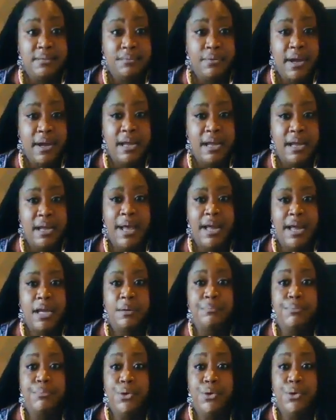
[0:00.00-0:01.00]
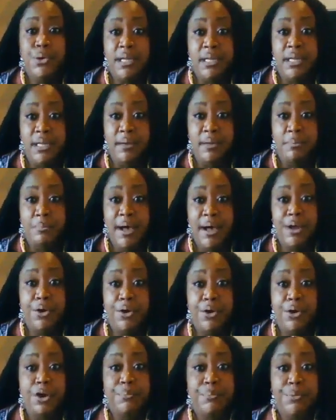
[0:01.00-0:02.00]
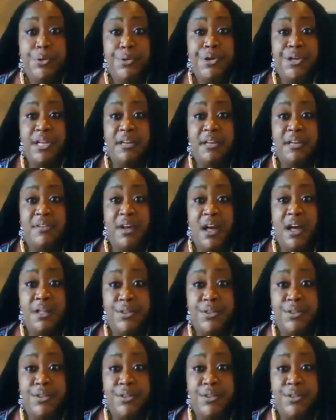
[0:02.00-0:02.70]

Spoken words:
right, by community, by the community of